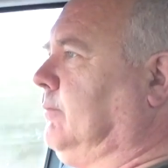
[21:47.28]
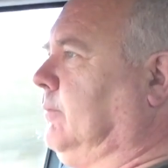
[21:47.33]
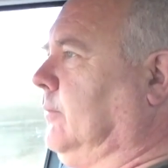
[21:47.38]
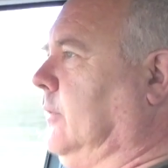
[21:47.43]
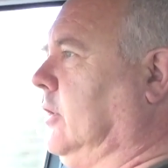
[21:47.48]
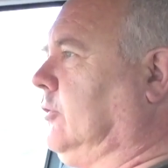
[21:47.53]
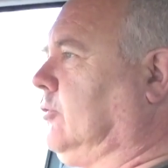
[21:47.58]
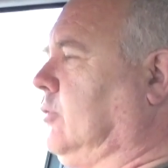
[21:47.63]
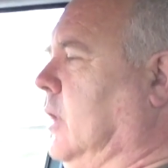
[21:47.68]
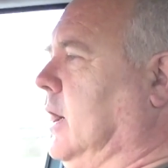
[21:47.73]

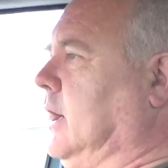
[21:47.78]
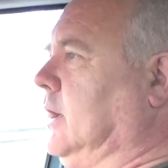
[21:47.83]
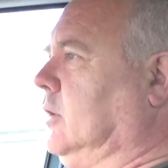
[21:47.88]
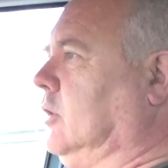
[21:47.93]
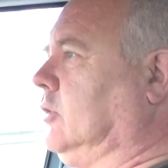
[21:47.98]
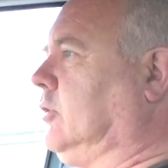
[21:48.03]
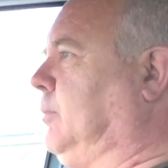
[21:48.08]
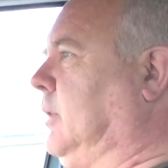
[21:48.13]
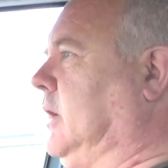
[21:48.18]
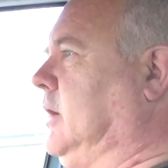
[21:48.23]
there's quite a
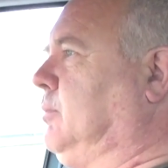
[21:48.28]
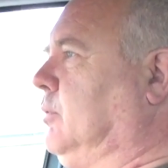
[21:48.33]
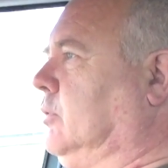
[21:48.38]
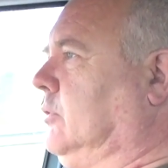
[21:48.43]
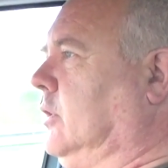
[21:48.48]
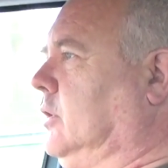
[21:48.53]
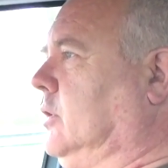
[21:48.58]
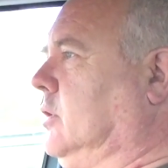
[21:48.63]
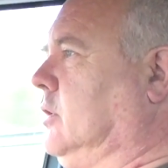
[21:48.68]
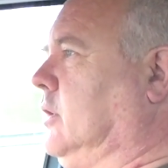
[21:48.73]
lot of people
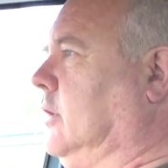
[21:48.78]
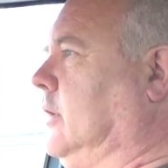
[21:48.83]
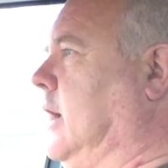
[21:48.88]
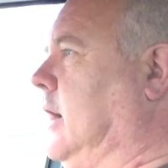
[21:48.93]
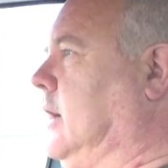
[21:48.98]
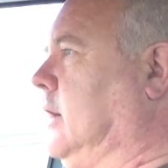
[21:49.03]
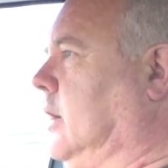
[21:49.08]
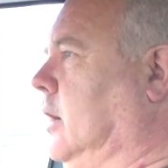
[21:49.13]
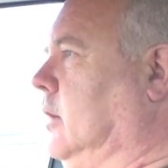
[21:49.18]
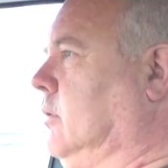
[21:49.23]
that look at
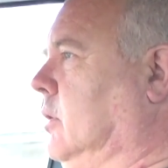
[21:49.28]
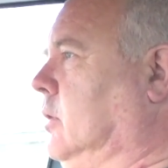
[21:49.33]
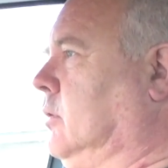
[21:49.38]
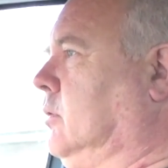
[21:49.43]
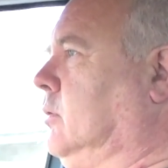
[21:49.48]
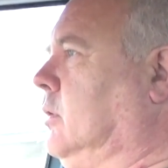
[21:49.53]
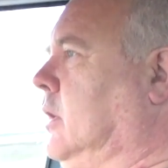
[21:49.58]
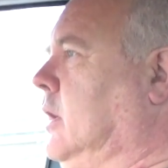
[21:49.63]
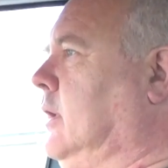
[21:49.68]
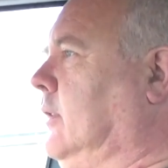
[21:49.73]
that and go,
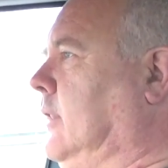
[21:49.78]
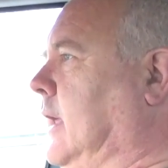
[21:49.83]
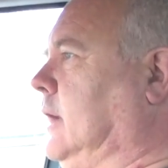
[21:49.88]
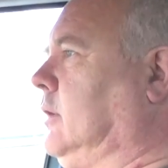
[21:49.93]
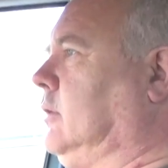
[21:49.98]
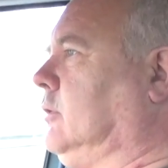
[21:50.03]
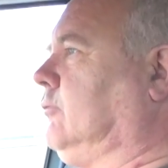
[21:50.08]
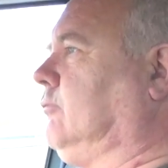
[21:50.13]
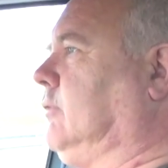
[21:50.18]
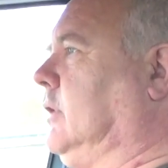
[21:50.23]
oh,
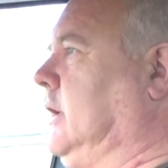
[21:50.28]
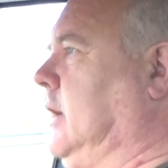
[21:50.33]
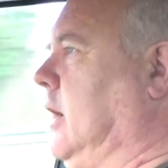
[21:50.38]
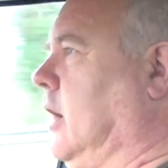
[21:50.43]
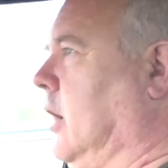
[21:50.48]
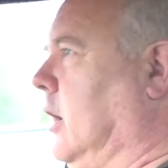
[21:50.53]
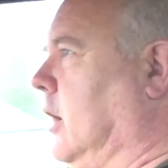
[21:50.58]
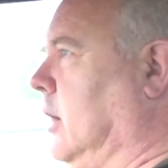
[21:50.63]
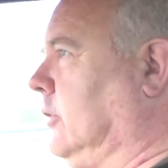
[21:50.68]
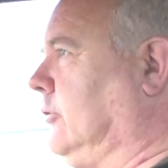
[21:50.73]
that looks really
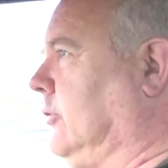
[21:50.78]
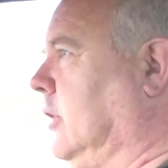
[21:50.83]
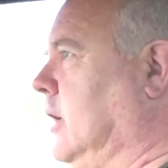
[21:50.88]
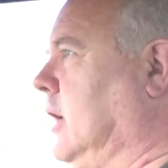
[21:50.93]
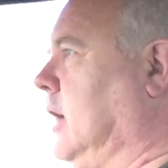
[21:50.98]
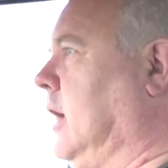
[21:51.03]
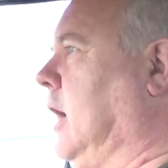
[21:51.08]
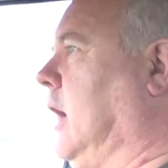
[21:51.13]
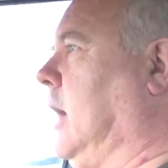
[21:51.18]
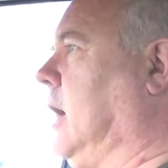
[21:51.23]
hard,
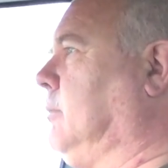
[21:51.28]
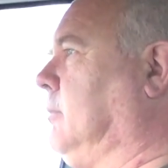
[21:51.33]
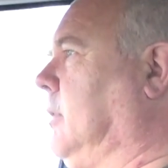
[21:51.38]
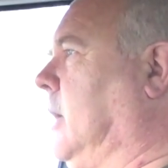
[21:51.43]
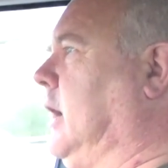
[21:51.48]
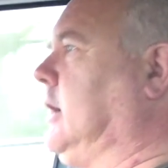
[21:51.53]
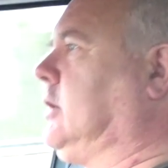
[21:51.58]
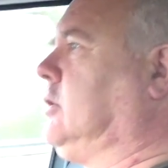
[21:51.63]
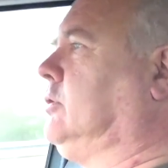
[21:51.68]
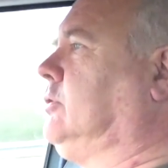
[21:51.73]

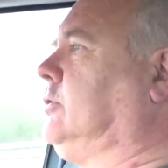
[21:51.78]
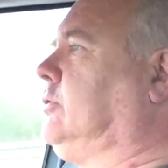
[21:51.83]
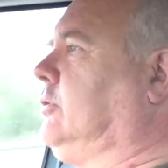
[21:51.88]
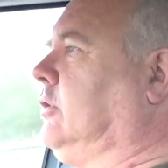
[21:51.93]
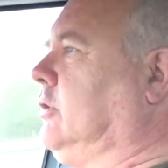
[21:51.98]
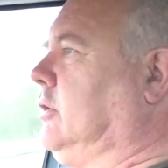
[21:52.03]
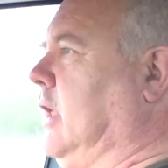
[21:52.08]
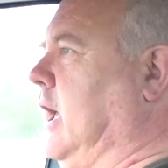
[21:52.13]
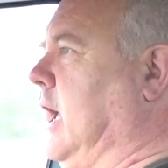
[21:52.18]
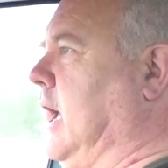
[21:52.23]
I couldn't
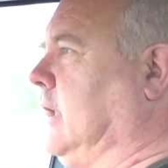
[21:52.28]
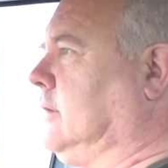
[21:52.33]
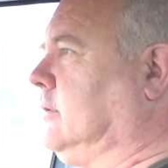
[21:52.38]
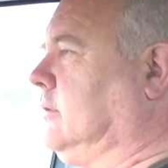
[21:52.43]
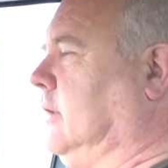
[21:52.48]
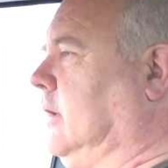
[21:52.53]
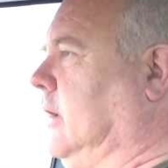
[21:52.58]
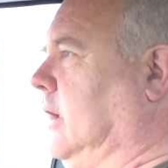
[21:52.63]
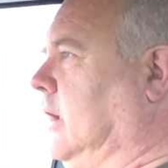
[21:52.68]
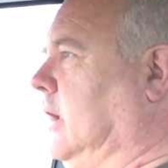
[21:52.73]
do that,
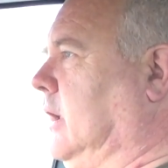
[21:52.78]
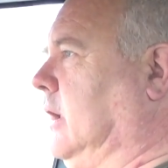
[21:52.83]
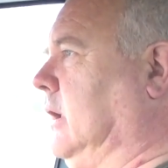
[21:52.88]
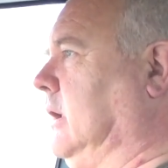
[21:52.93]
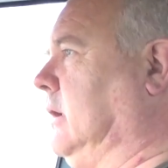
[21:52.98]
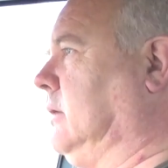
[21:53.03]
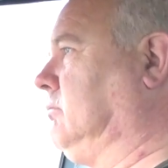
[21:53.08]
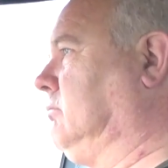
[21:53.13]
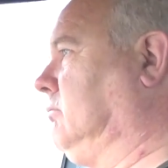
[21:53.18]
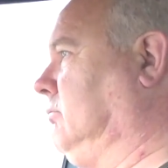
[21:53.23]

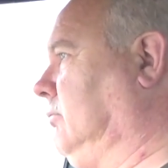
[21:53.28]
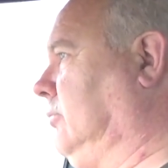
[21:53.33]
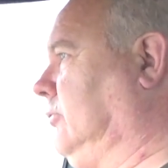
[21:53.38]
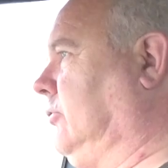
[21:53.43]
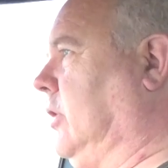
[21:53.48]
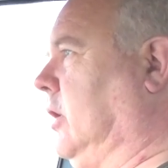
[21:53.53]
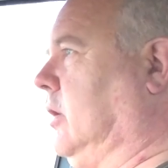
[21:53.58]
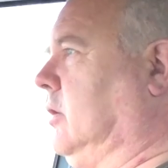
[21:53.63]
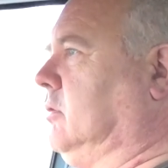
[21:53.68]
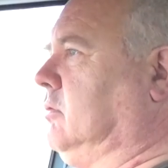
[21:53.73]

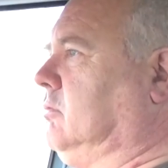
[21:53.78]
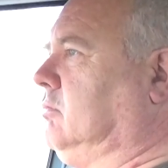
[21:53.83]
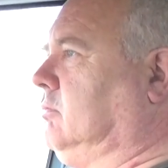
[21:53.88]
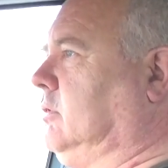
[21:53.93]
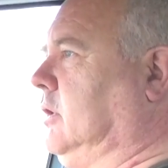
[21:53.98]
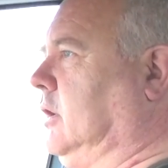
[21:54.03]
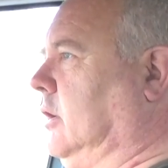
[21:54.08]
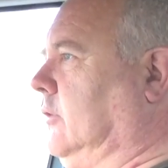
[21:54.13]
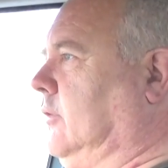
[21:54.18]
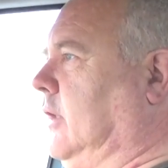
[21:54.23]
so
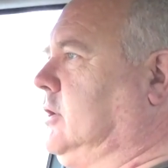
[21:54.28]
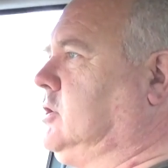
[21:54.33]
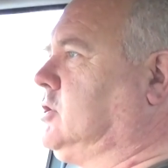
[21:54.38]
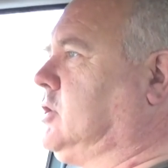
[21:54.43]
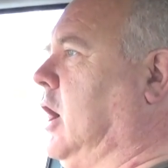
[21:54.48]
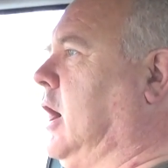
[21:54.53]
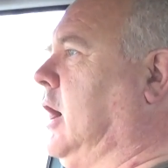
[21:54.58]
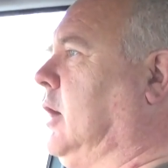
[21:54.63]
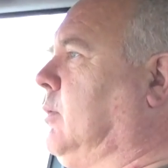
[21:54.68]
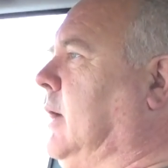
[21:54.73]
they
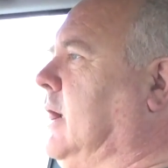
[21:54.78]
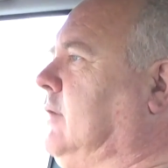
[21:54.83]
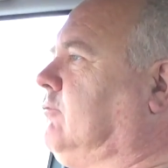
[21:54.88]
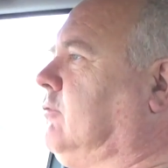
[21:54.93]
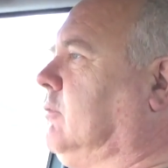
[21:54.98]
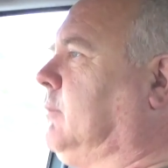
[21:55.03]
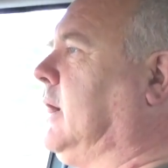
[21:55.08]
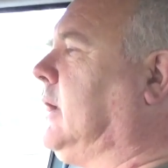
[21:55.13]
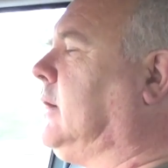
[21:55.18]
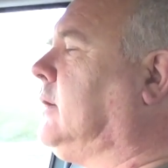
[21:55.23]
shy away
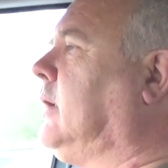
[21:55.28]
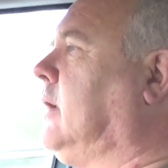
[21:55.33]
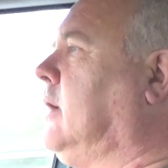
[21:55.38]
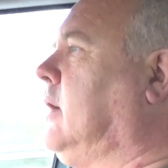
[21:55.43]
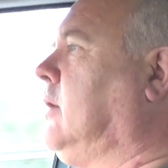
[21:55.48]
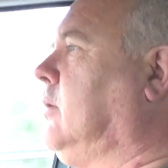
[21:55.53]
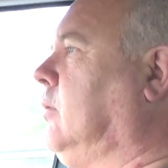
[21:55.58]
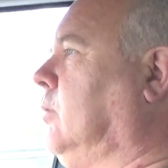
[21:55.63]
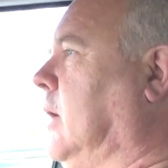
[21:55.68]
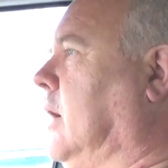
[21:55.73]
from it.
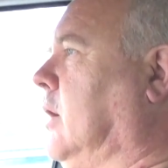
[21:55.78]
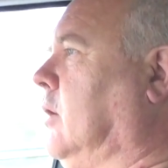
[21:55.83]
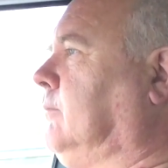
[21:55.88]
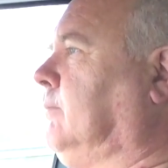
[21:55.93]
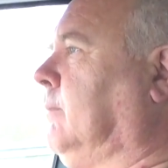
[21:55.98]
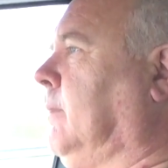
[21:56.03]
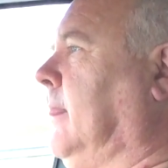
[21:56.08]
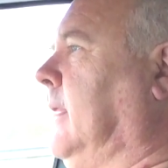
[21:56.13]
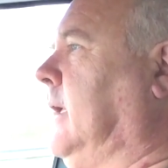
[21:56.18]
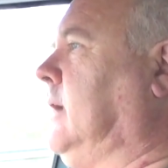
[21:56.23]
Well,
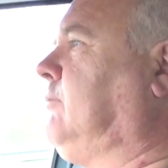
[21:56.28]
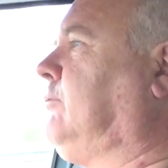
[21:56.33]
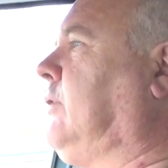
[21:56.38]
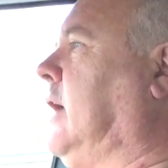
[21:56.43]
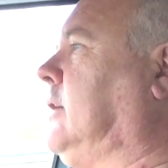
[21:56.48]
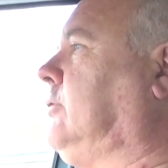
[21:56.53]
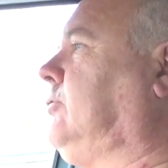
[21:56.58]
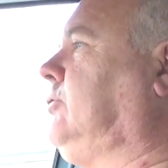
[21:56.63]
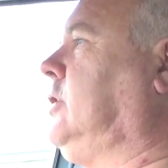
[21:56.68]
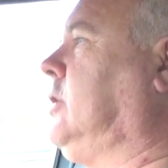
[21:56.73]
if
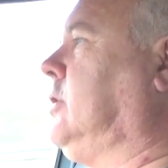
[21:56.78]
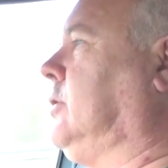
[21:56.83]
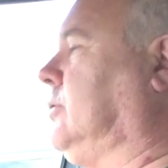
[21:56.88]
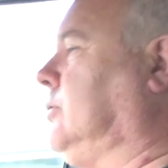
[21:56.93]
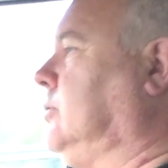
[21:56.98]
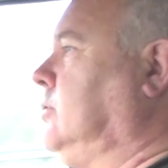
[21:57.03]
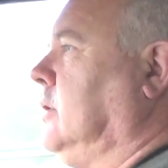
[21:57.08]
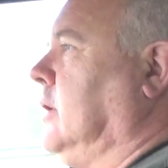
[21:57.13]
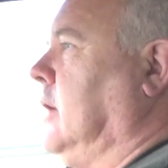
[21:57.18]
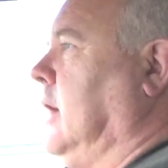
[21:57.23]
that's you
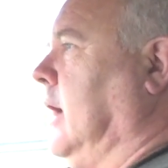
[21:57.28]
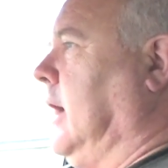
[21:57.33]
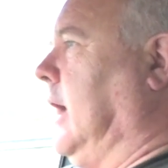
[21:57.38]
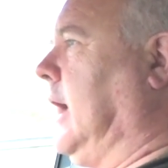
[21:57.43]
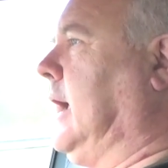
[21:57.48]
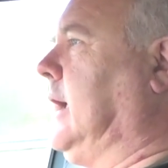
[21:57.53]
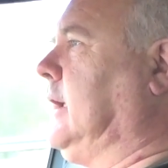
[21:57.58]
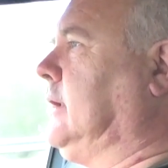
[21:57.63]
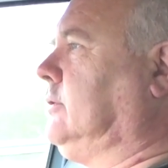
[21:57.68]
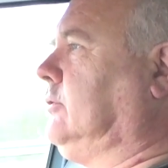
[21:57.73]

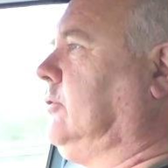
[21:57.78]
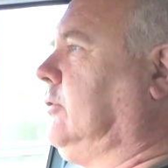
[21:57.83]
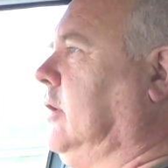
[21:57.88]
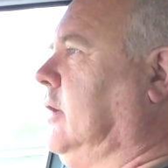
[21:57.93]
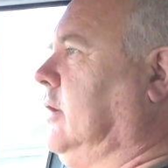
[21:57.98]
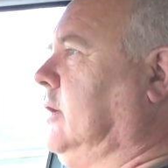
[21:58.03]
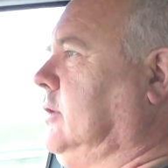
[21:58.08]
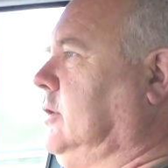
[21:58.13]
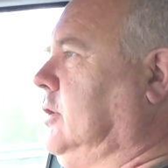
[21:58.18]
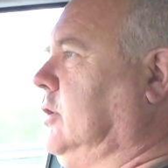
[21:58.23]
and
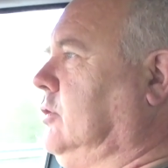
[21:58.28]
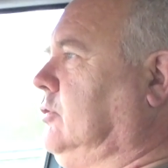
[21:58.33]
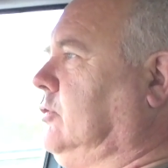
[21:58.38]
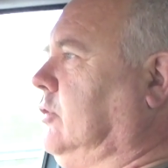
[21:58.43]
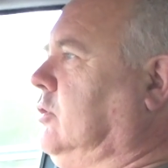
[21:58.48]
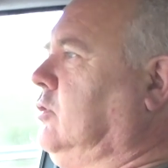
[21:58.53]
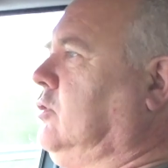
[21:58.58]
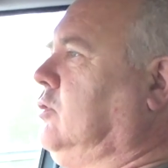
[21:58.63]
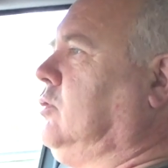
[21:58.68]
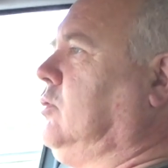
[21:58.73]
you
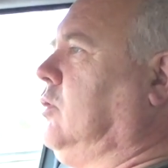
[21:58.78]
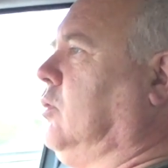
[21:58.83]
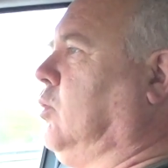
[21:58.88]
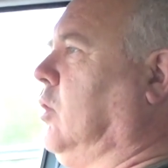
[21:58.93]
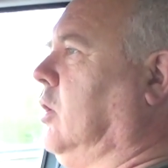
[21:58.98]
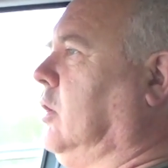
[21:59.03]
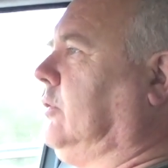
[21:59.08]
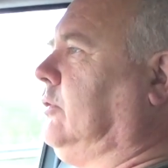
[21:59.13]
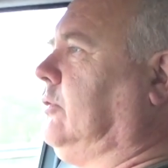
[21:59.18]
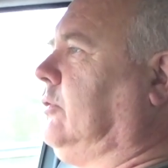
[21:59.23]
do
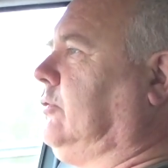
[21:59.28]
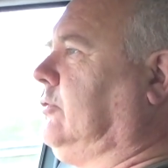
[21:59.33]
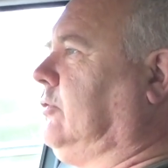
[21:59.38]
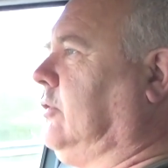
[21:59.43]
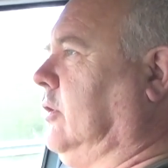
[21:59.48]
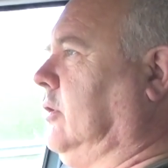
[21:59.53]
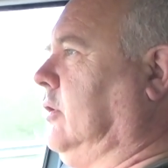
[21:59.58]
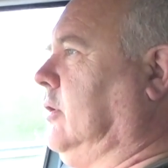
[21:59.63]
want to